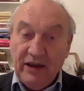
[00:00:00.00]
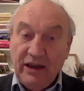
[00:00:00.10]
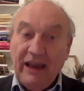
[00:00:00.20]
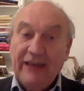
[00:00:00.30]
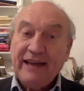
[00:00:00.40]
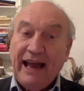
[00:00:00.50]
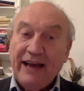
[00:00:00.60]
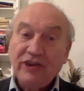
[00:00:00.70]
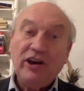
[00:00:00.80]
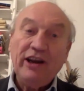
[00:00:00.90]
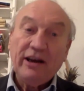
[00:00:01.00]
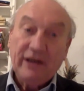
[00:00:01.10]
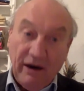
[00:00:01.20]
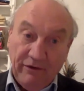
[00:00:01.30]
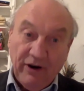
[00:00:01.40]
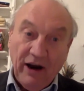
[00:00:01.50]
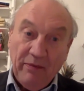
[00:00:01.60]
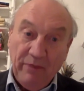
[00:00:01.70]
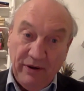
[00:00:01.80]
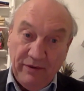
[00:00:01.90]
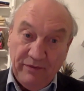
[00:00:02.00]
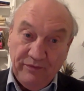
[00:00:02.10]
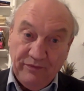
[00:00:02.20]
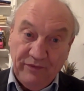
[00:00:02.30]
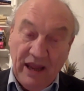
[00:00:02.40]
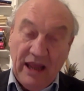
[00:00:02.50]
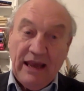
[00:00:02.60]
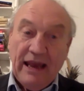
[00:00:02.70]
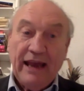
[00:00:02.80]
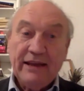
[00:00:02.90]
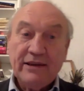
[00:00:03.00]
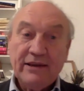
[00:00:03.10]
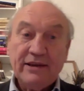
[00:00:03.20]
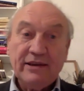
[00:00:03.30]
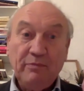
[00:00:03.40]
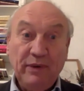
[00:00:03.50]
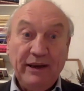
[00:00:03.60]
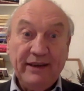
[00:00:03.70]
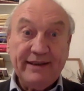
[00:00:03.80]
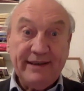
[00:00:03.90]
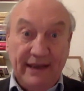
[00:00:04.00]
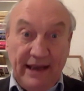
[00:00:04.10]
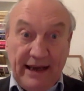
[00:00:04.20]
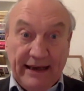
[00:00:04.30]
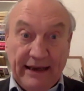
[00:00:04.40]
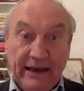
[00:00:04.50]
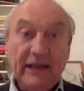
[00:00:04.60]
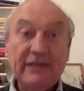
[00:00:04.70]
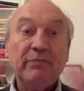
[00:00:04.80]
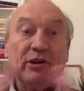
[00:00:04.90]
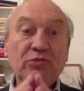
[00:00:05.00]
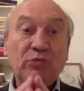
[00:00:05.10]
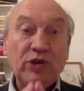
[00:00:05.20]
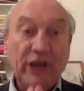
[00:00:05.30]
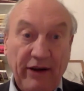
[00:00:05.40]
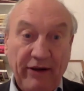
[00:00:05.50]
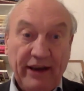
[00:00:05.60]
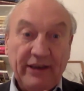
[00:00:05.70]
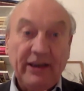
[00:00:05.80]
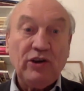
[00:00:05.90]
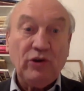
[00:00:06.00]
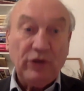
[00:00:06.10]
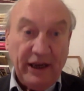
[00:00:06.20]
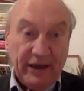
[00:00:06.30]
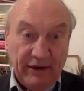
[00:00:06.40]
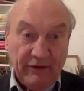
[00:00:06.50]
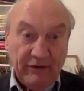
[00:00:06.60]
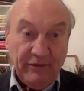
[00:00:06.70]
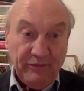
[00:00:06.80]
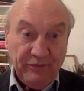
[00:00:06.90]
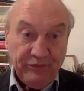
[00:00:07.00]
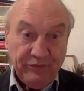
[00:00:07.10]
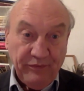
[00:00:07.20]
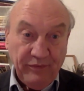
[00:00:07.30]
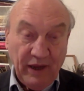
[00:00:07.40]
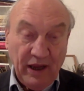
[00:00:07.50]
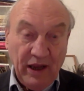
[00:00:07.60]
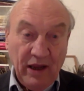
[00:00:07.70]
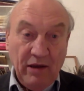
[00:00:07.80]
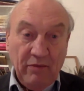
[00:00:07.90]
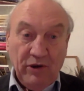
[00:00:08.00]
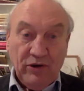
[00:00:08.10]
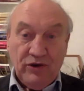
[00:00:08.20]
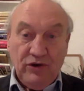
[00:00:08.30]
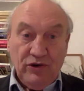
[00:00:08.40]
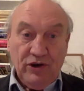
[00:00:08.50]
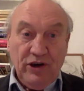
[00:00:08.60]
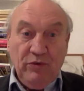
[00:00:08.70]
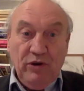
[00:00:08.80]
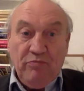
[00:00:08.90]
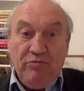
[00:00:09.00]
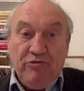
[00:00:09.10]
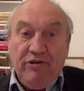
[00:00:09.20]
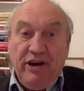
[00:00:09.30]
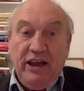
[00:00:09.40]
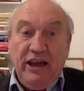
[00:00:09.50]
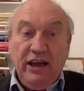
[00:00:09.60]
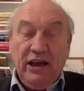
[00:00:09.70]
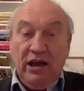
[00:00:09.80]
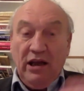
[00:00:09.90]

is actually a cover up and simply seeing is much more direct and connective because usually we're bringing